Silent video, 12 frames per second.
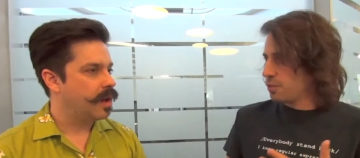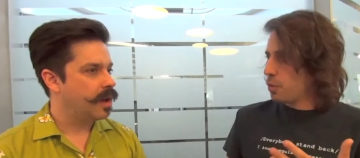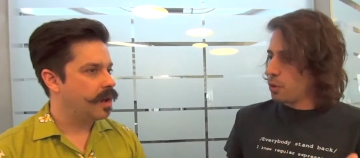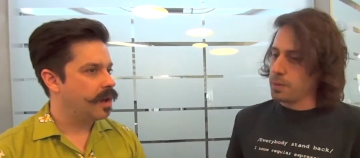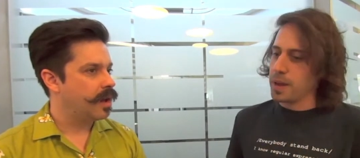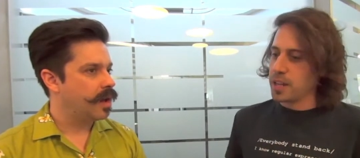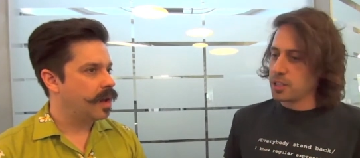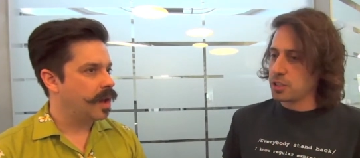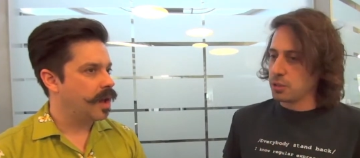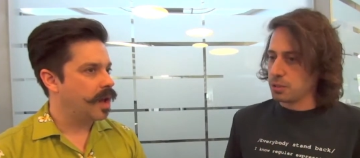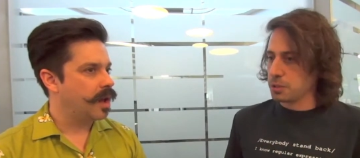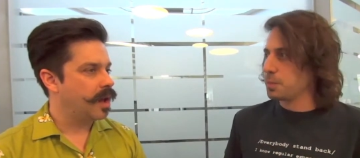Speaker 1: format.
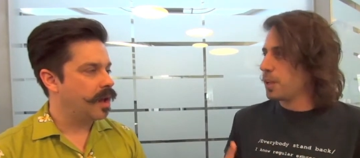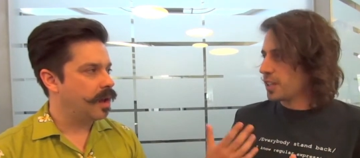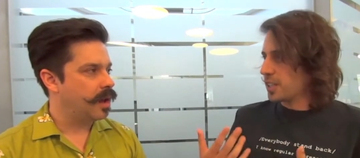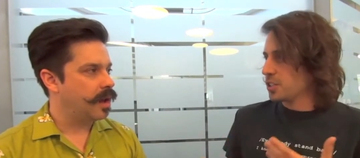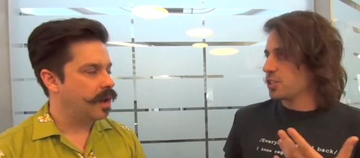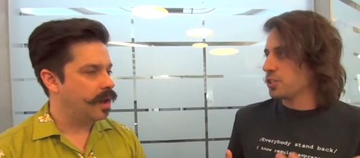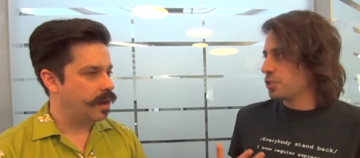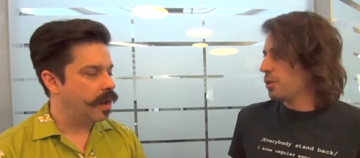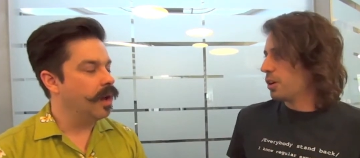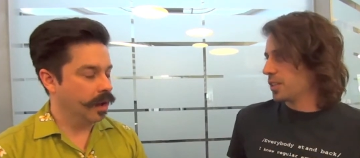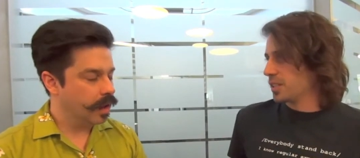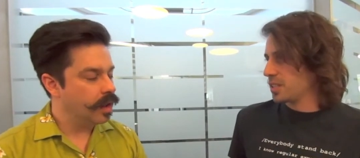So there's plugins to do
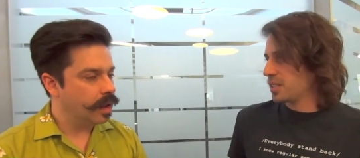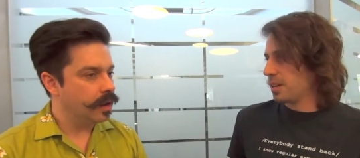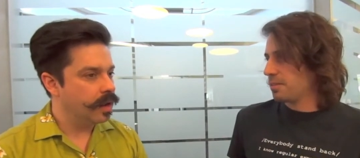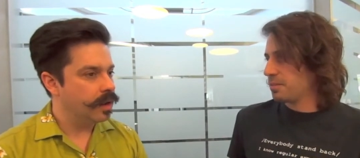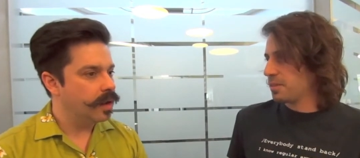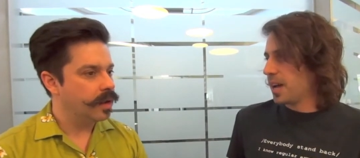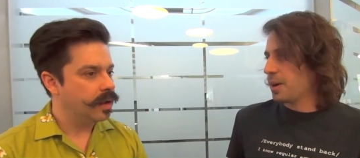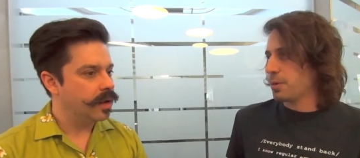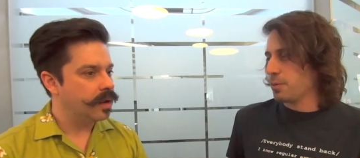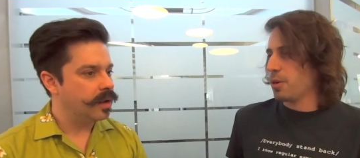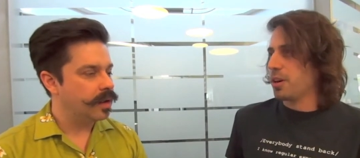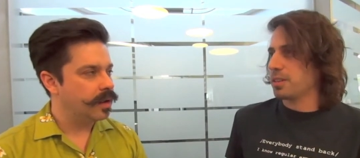all this stuff. And
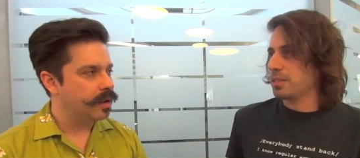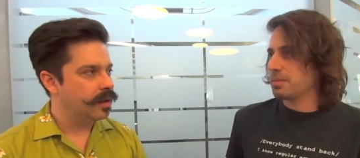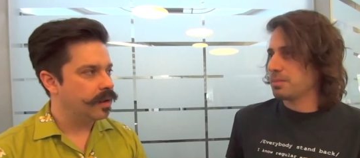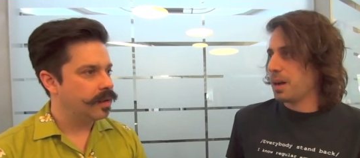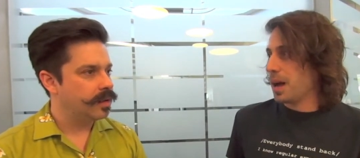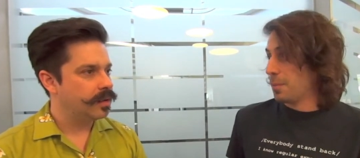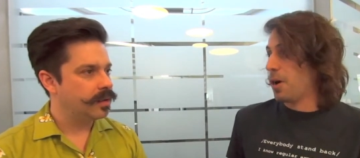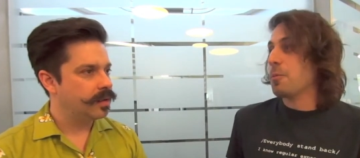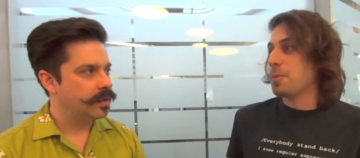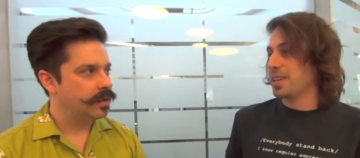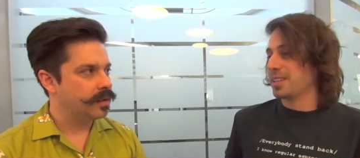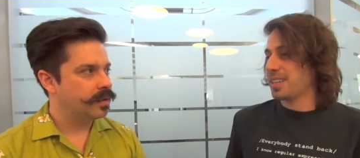we want, I'm
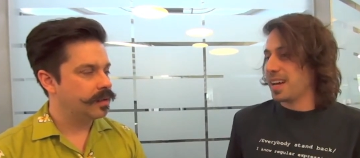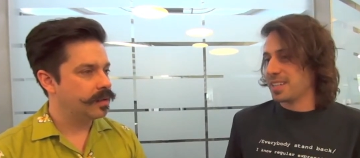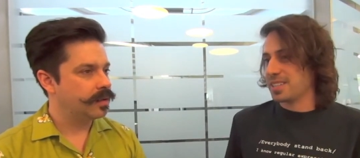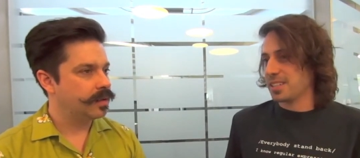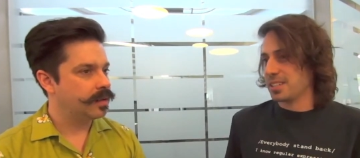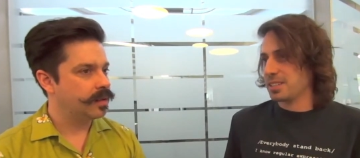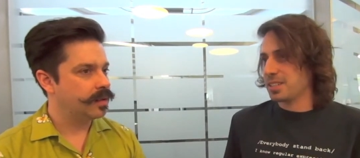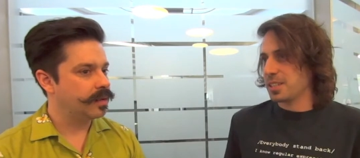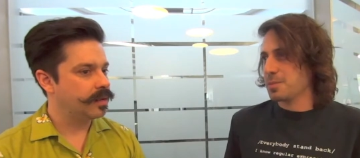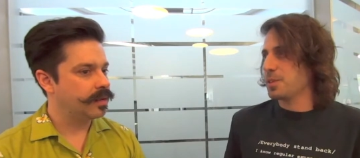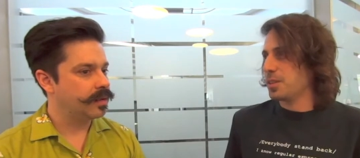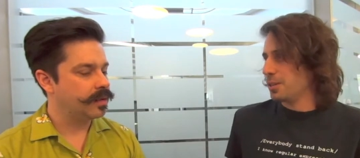hoping that uh, the
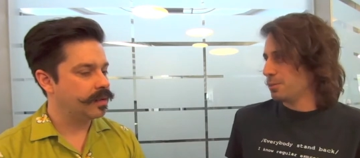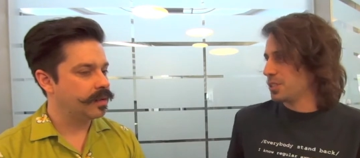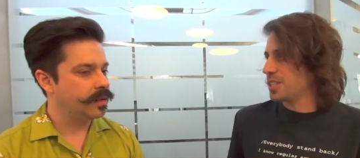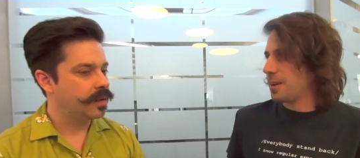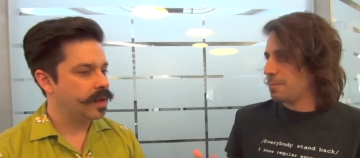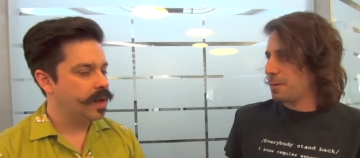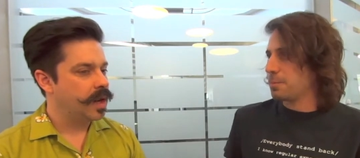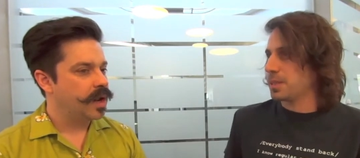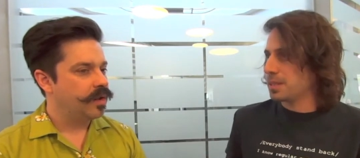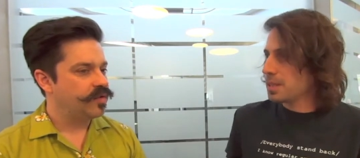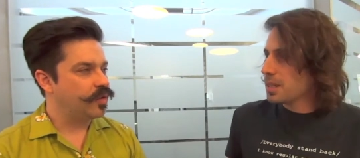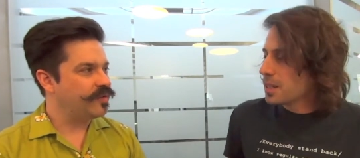community will step up
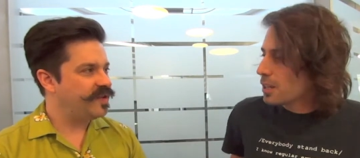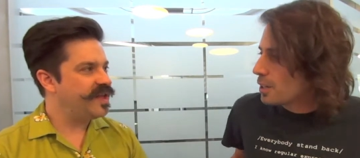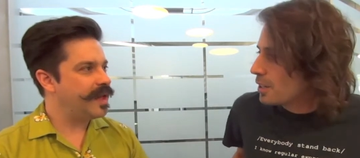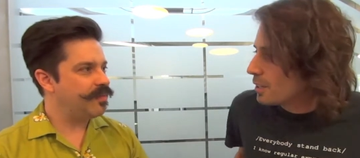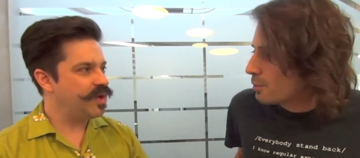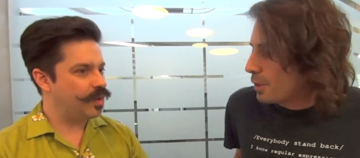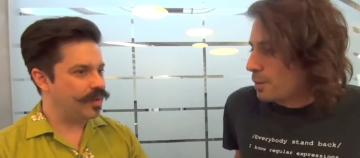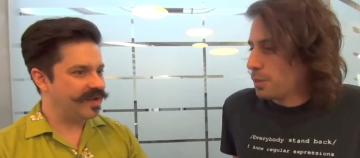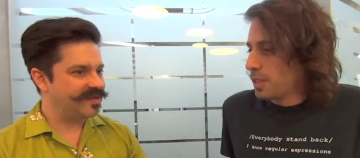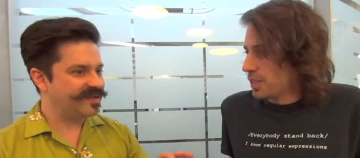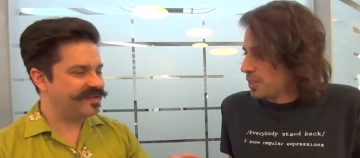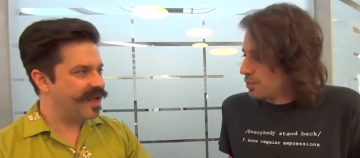and so
Speaker 2: D M U
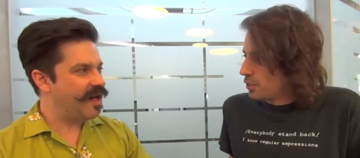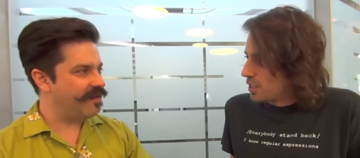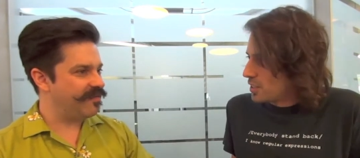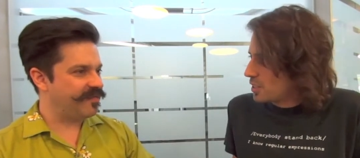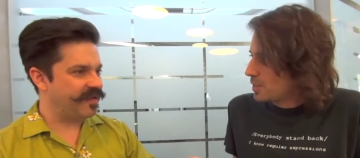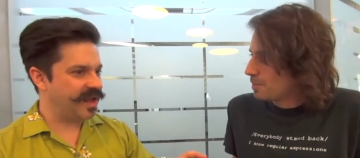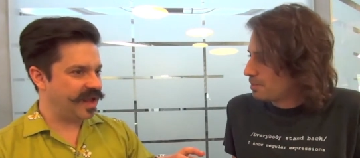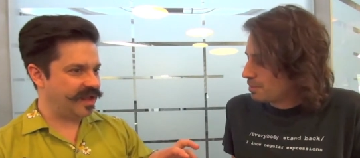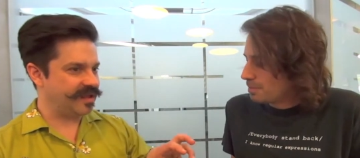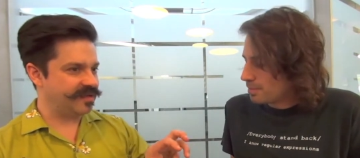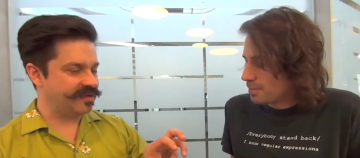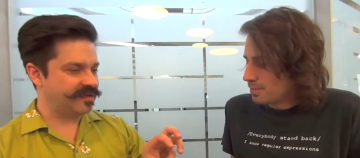itself
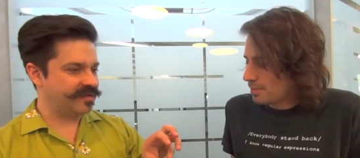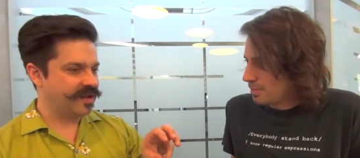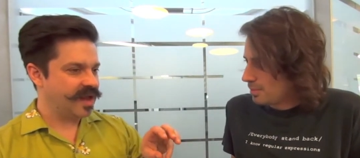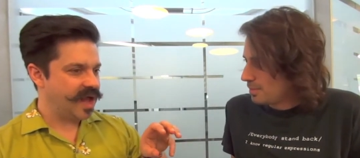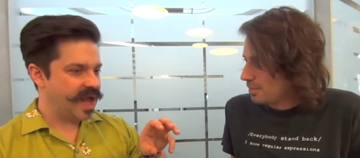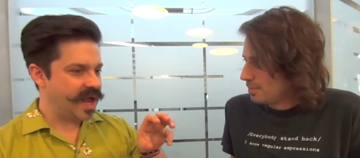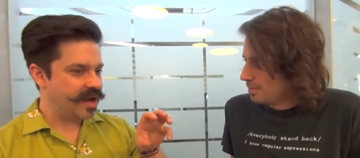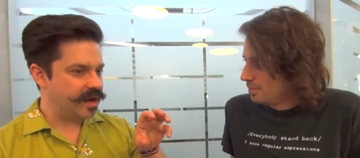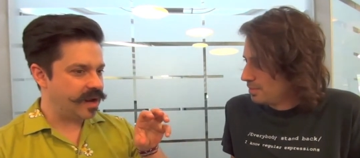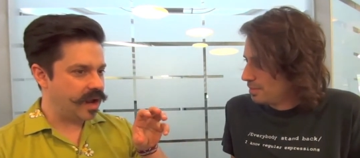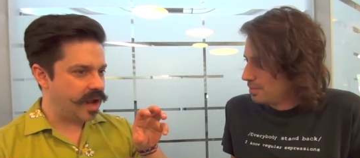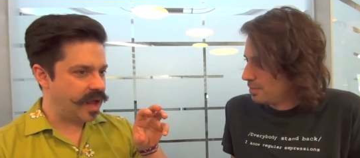is an,
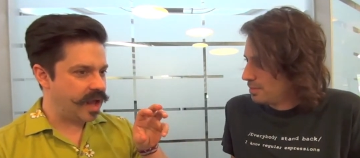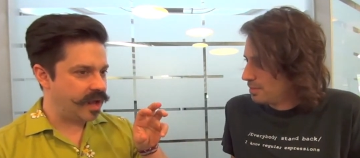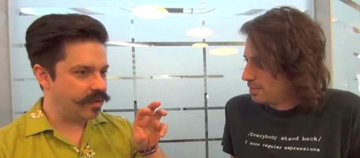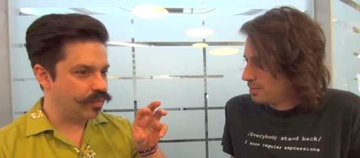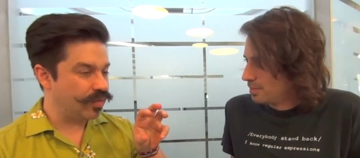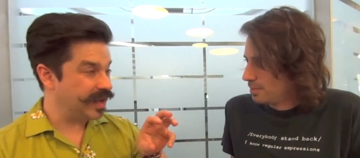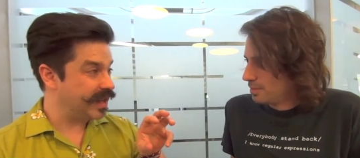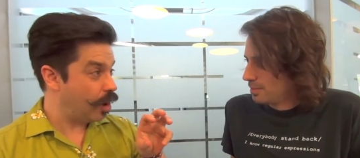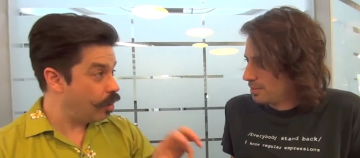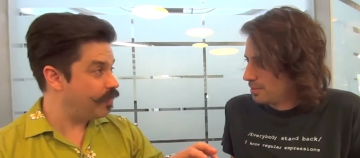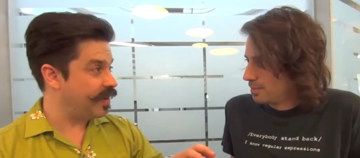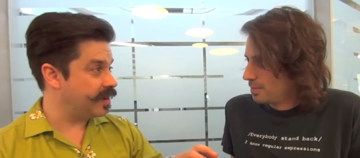a really
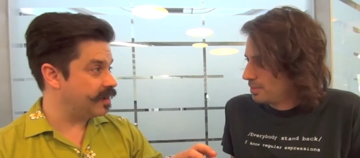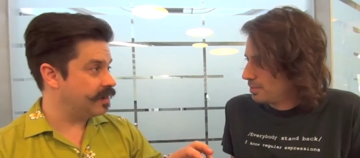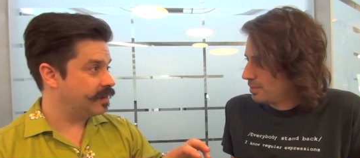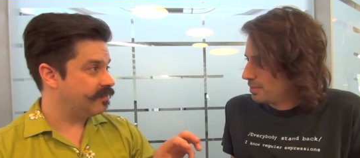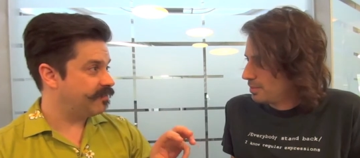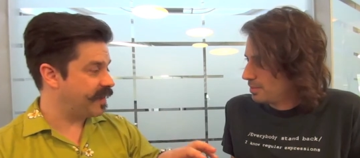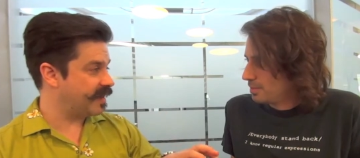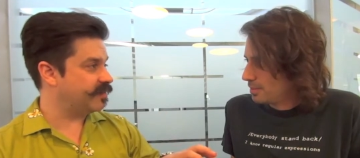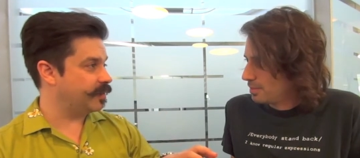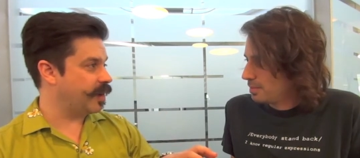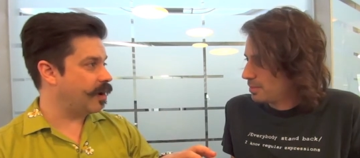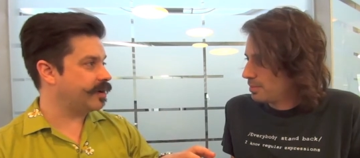open,
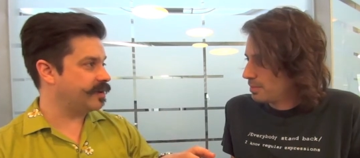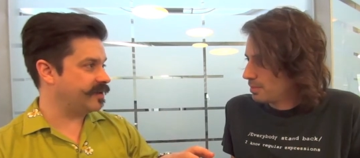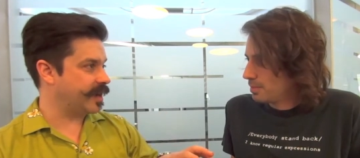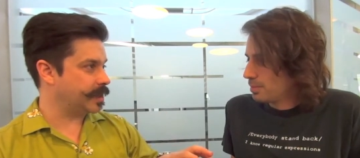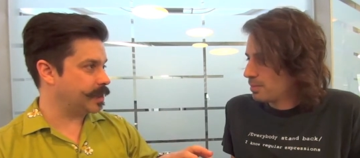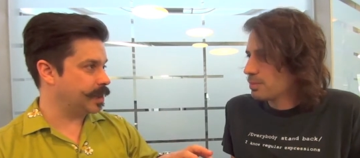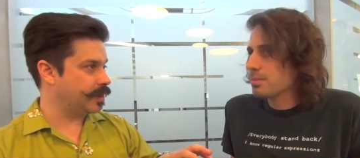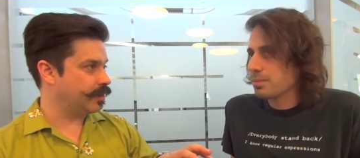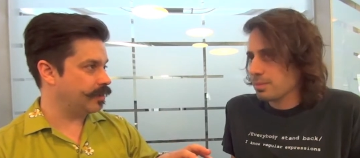flexible architecture,